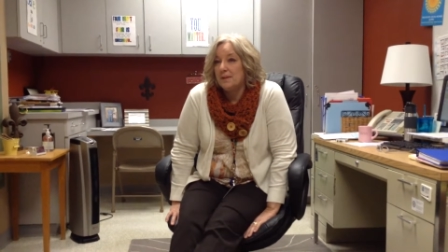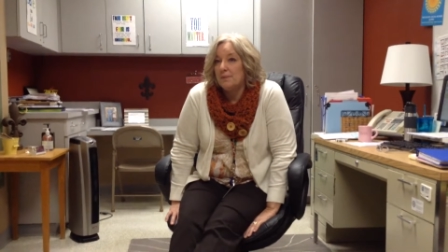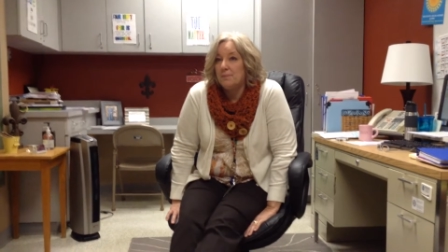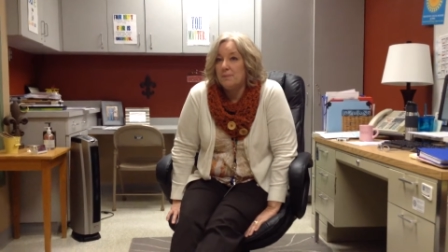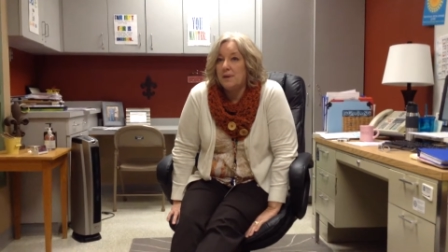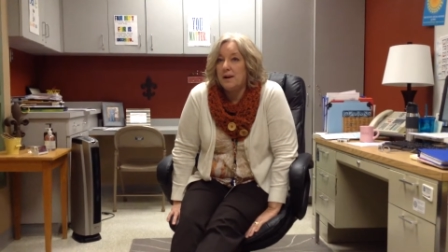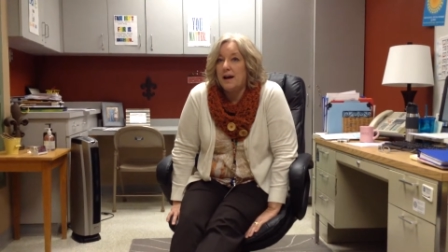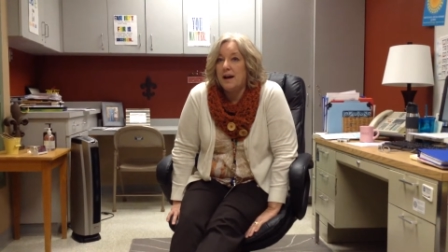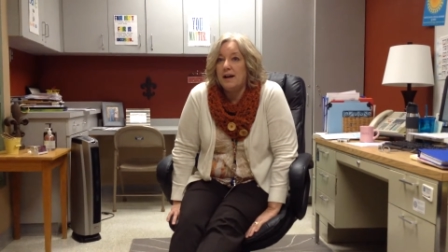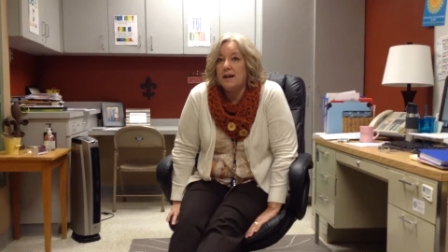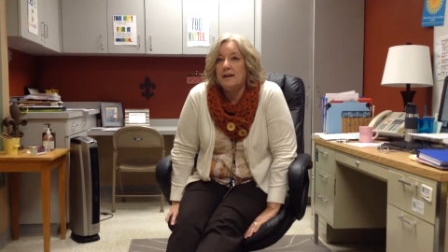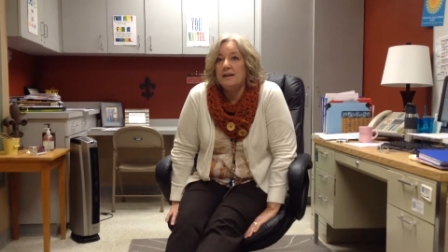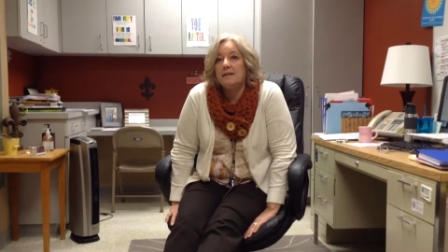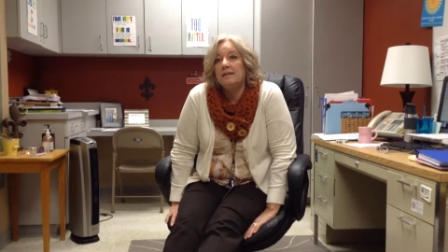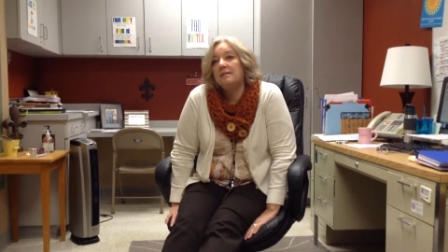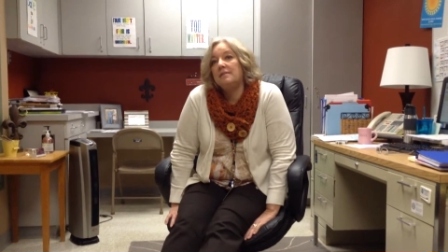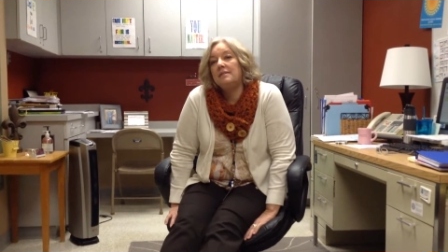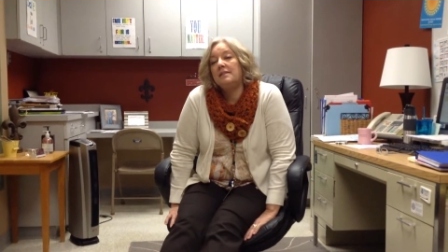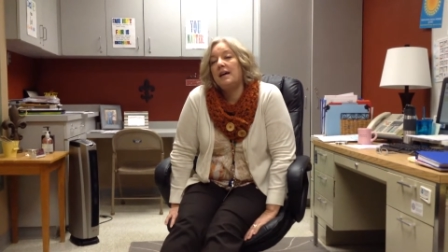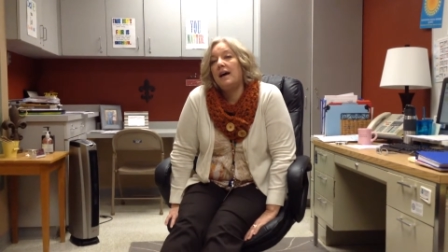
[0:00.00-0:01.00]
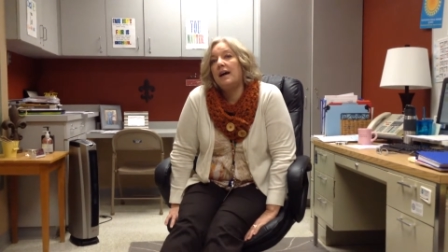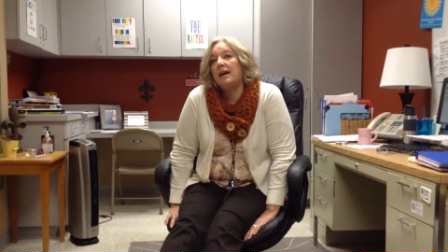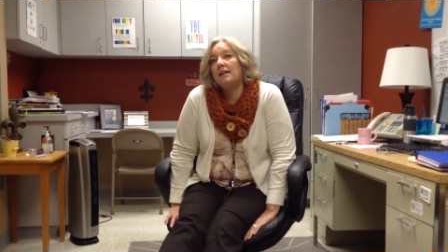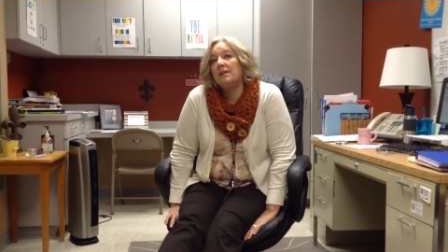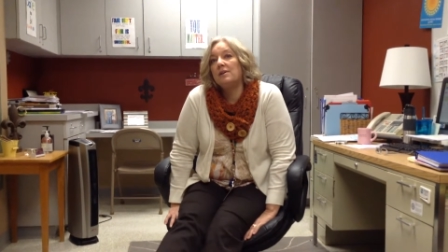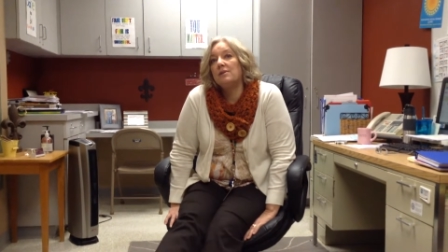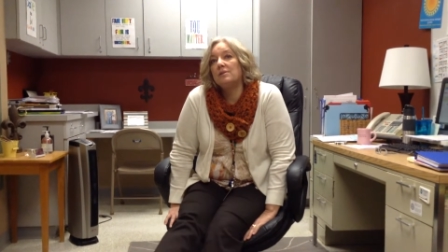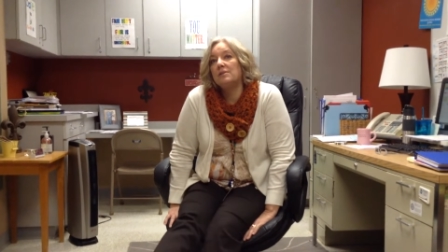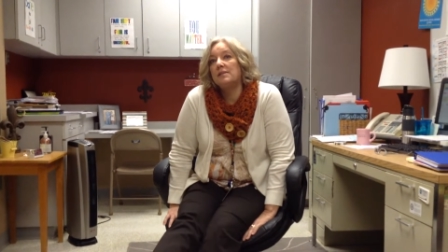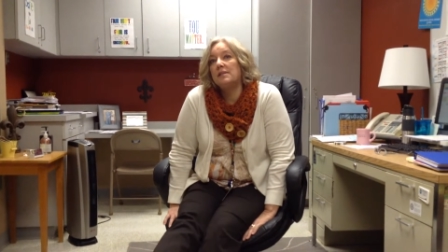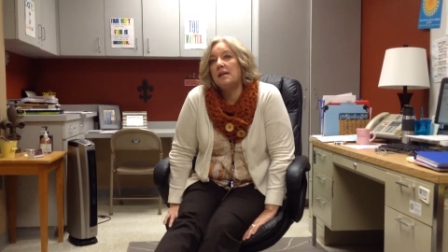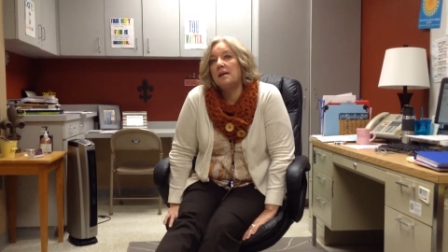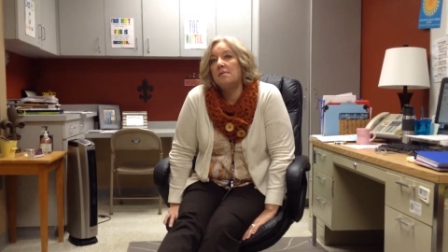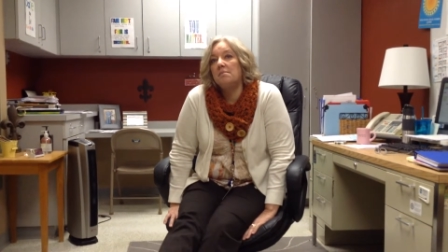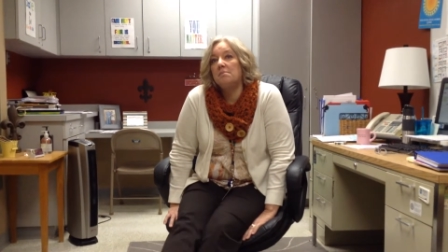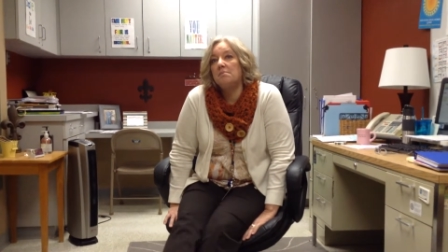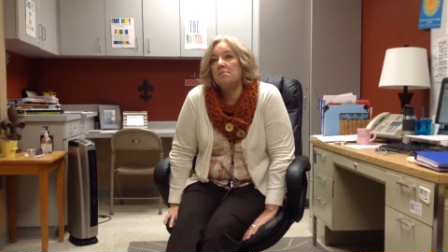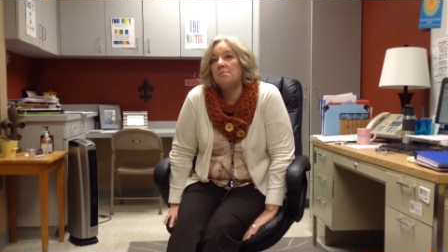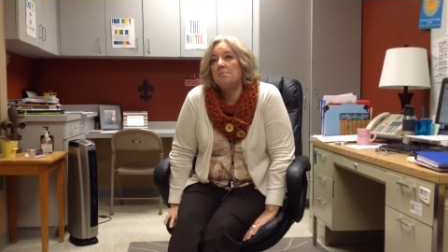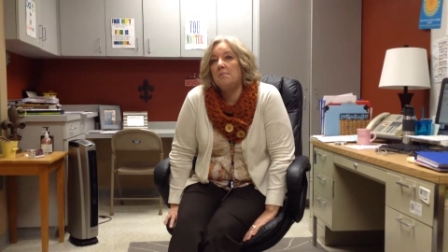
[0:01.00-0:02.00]
Would I diagnose
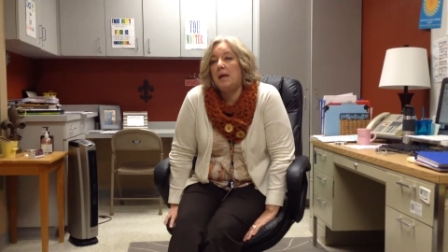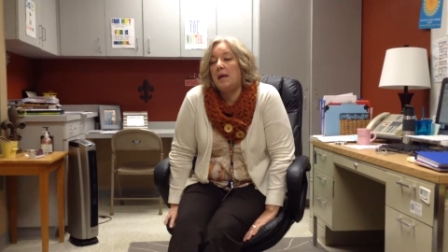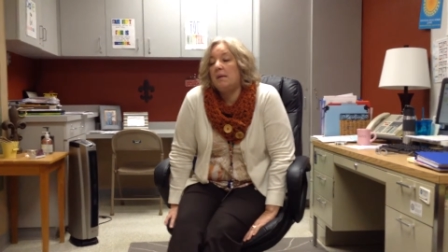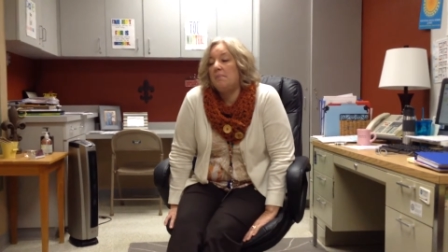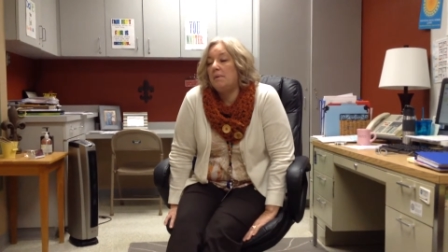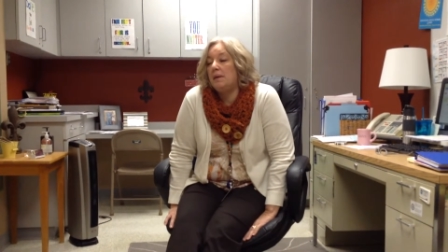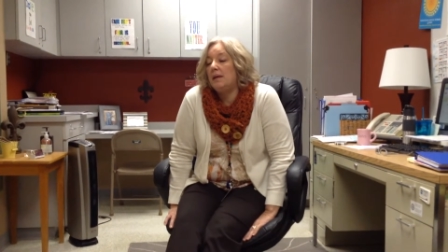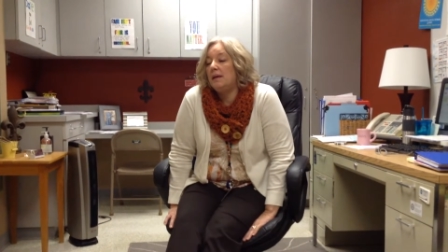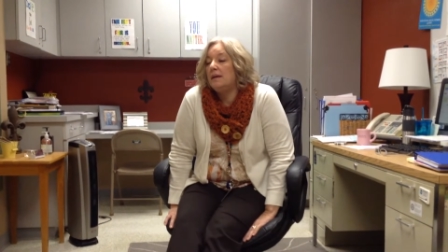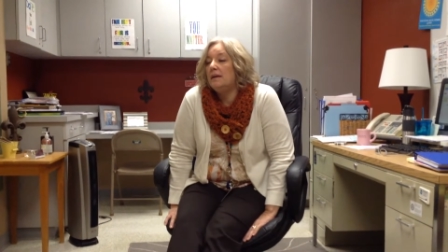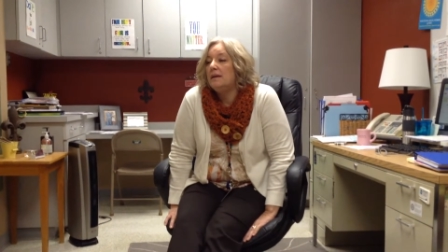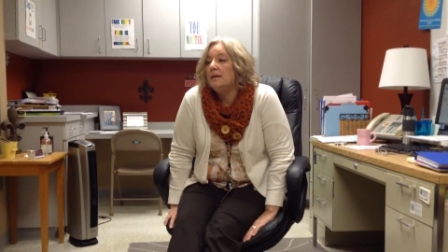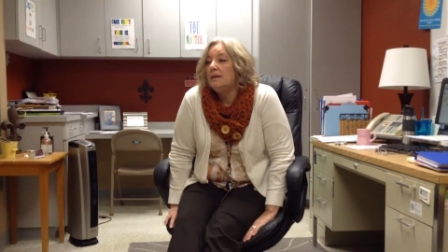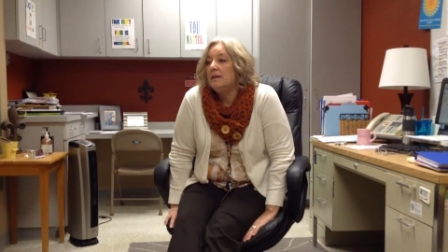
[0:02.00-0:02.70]
them? Maybe.